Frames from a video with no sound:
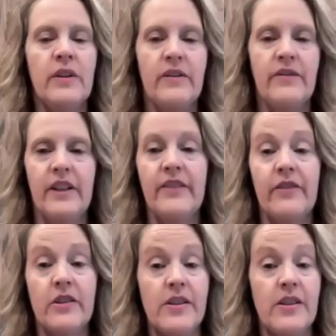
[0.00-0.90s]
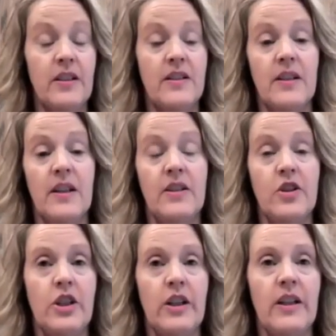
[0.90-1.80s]
of the very first things that I
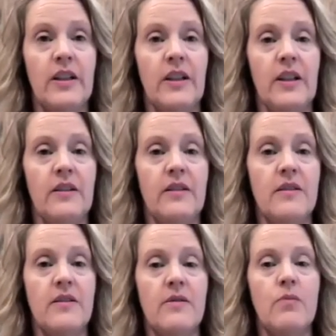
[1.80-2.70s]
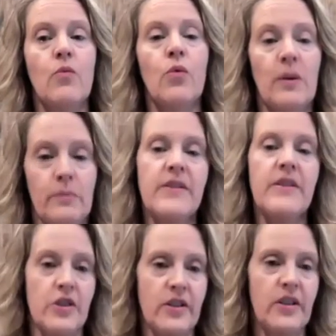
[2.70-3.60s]
check is what
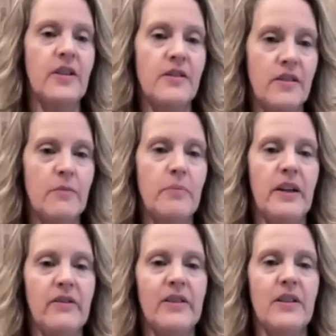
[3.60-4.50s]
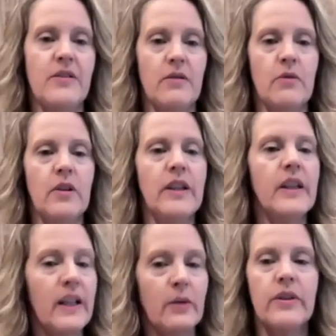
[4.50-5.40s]
position is their pelvis. So I'm really
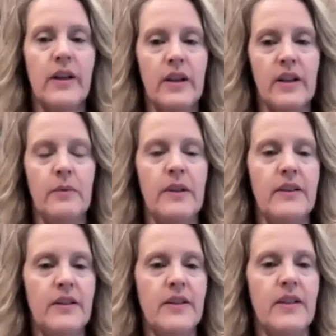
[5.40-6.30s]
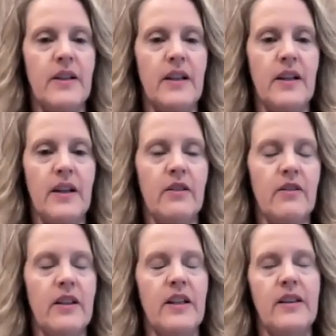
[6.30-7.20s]
glad we're talking about this today. I
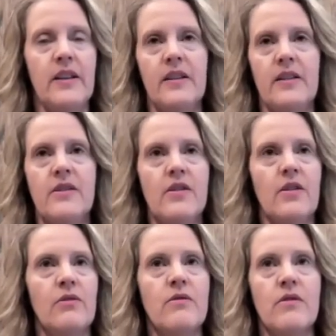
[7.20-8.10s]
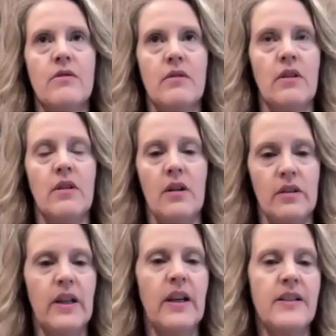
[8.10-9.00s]
agree. I think this goes
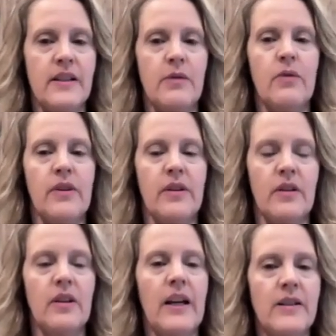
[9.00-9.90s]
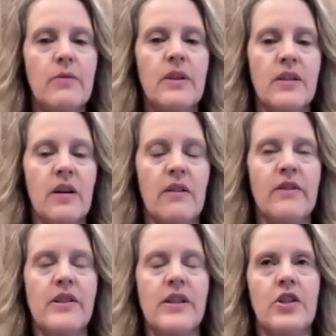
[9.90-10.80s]
along nicely with our last week's
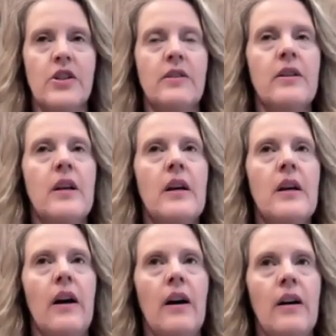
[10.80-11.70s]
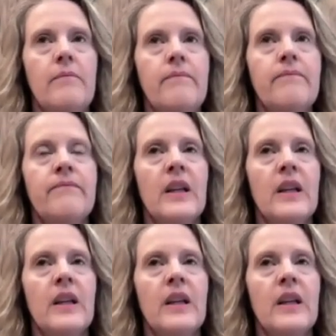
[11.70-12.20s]
conversation. Um,